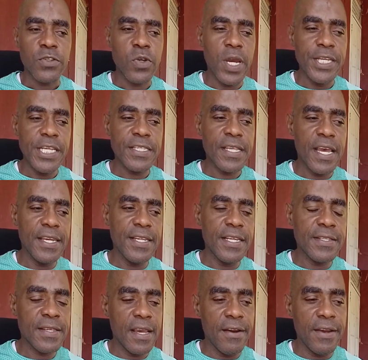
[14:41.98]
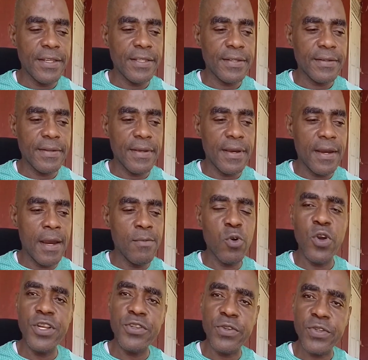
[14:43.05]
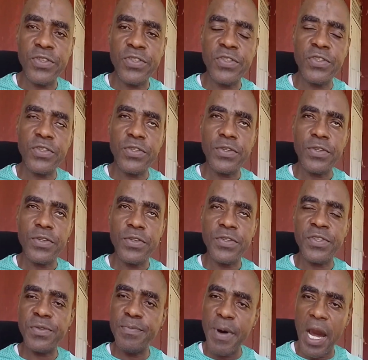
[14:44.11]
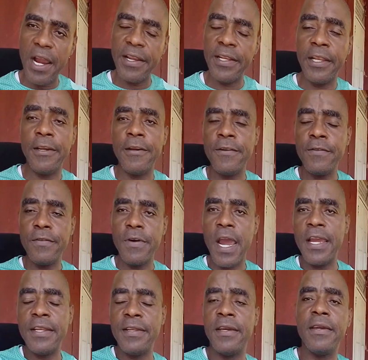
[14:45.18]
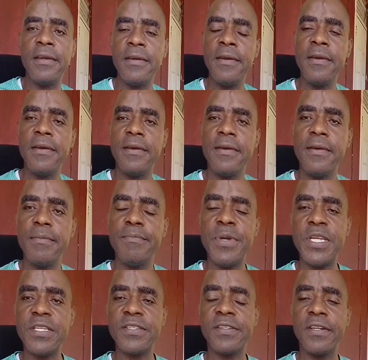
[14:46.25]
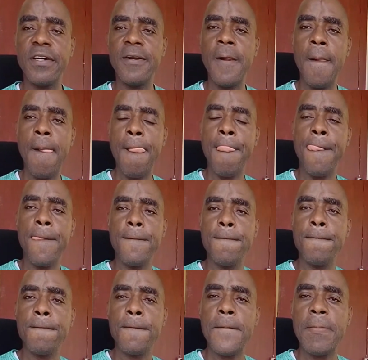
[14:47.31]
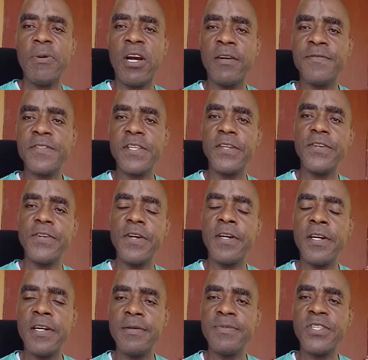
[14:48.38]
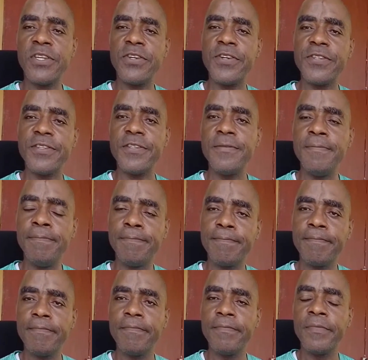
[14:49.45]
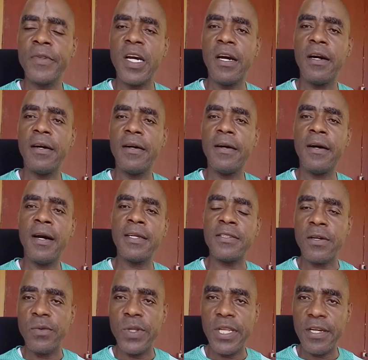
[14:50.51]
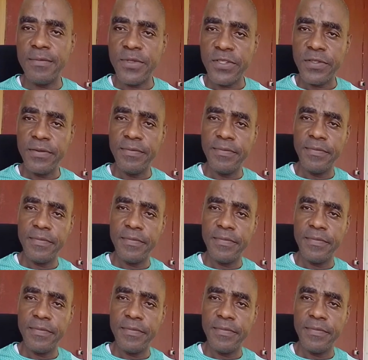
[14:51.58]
So I decided, sorry, I'm going to smartly write the Minister of Security, Arthur Williams.